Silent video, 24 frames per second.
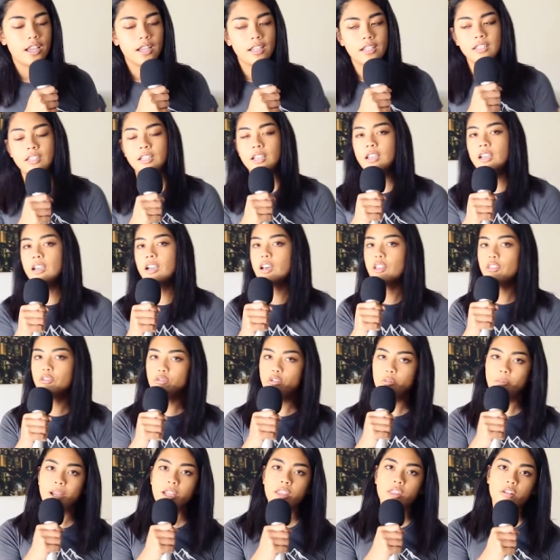And on
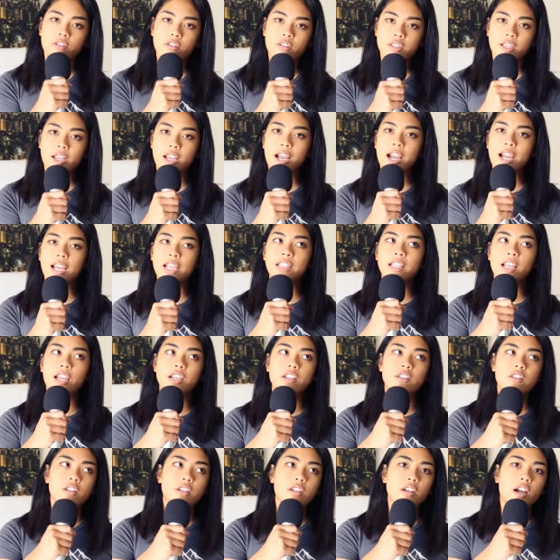Throwback Thursday, I
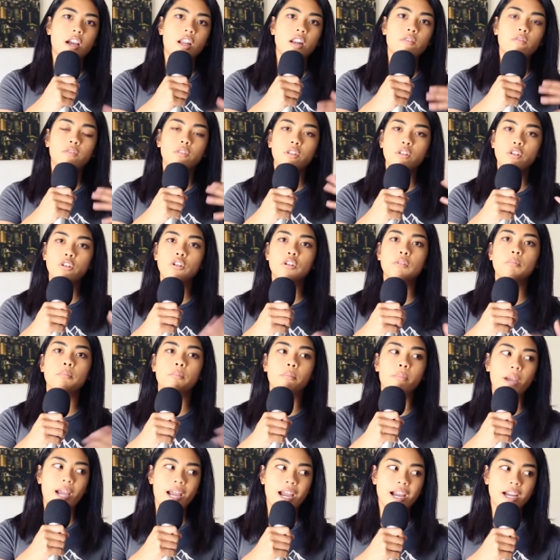like to kind of look
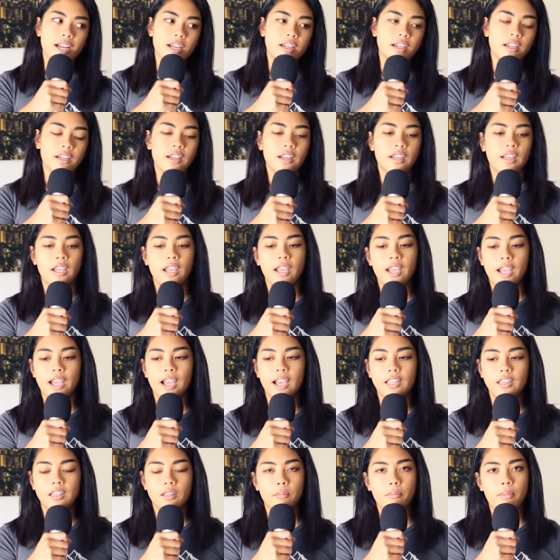back
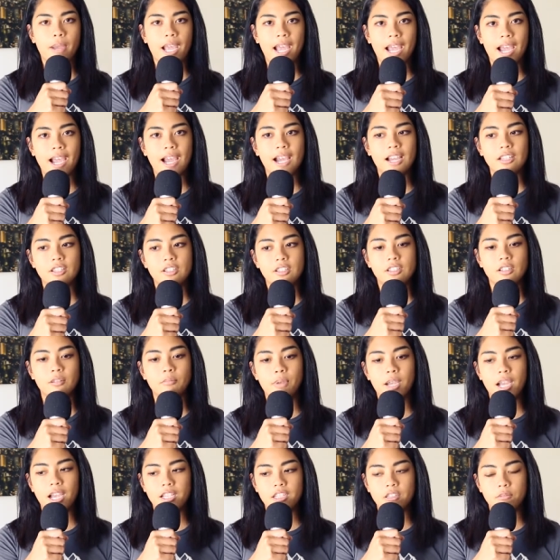at the past
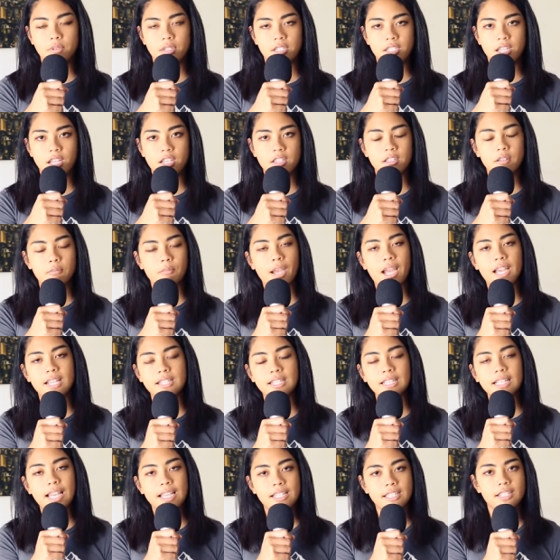and past mistakes and
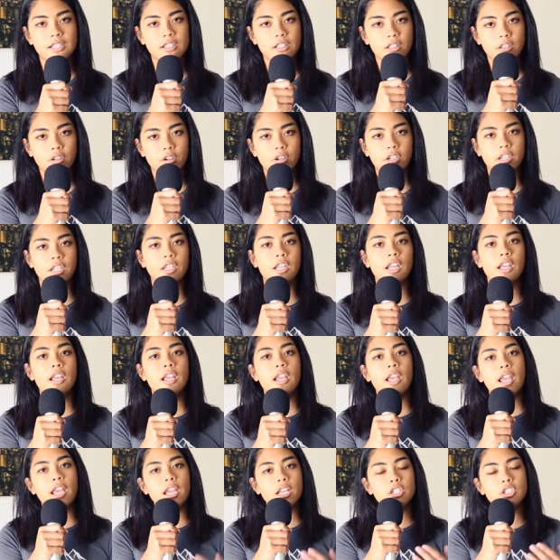past lessons learned
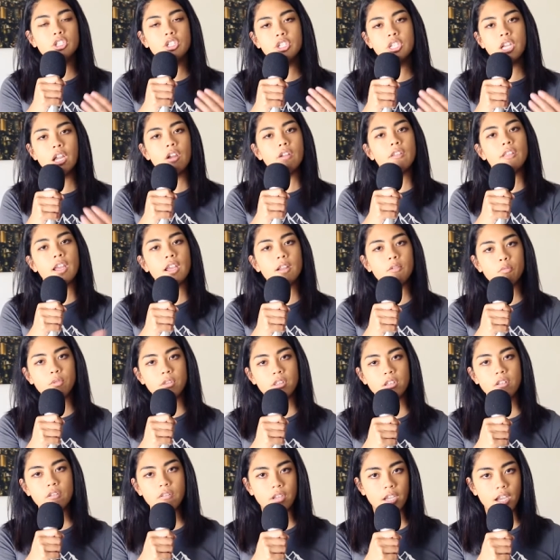and share that
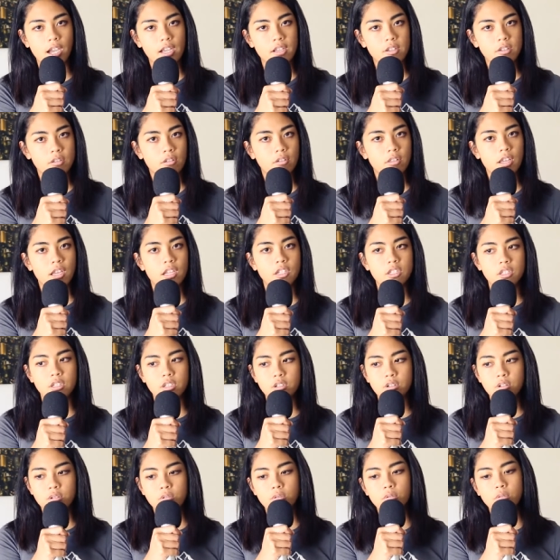with you guys so that
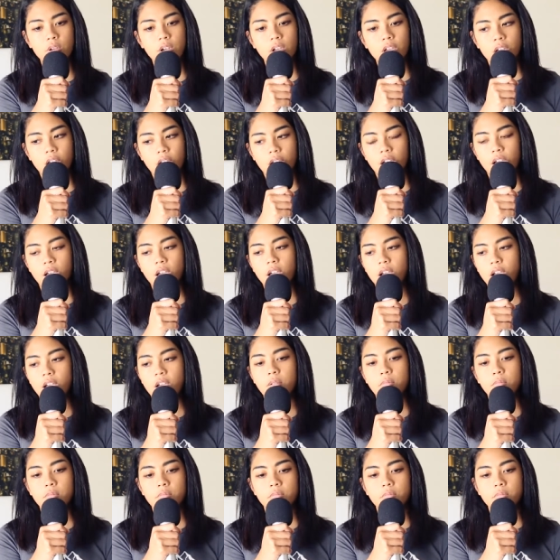you
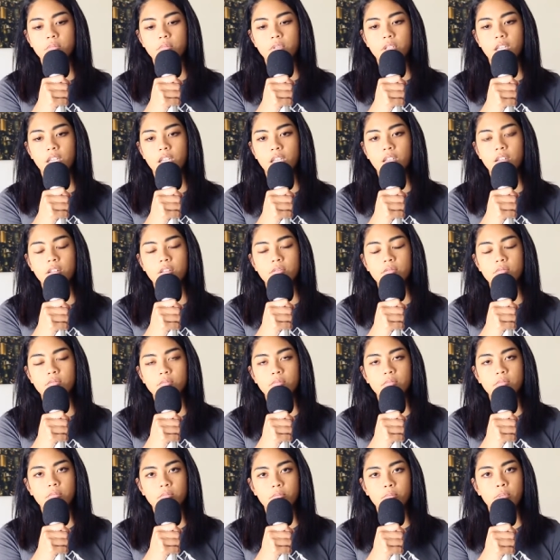
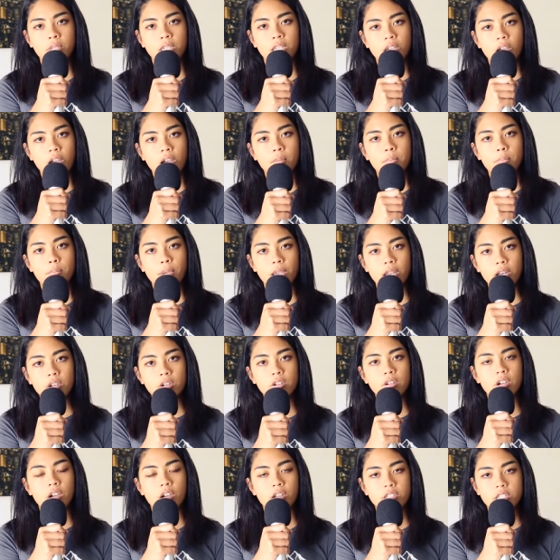can become
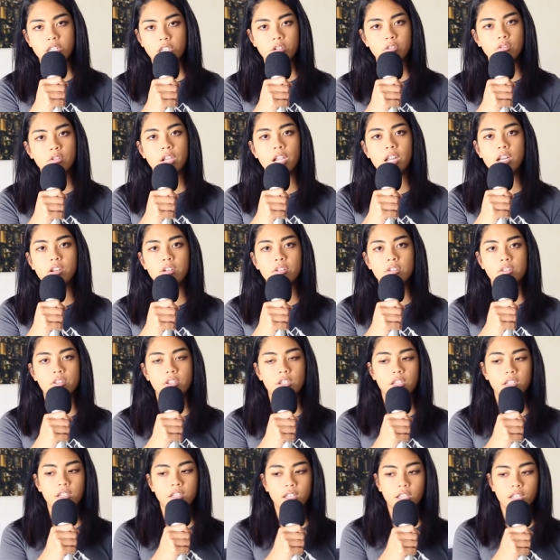better content creators
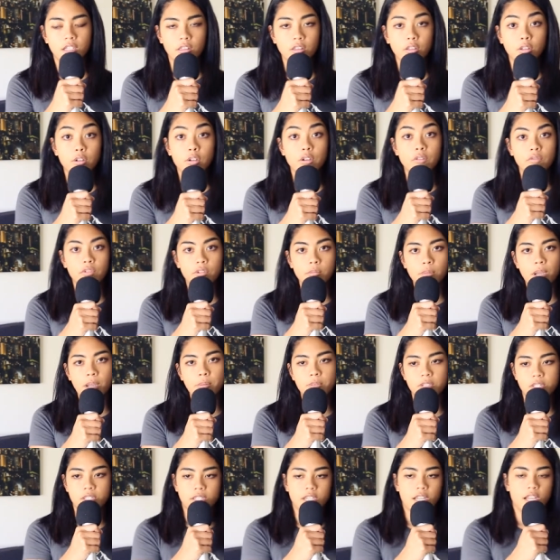and learn from my
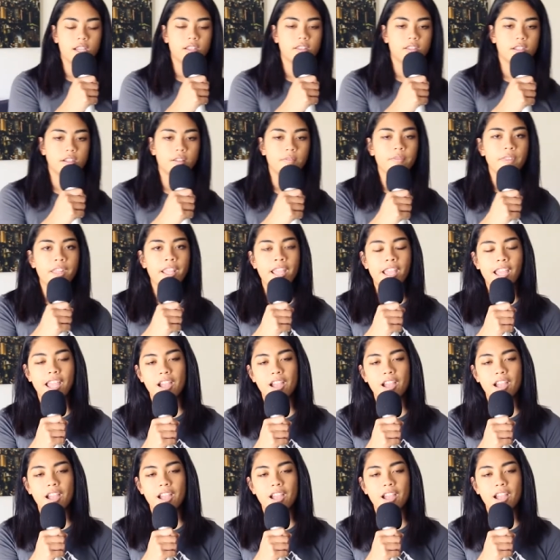mistakes. And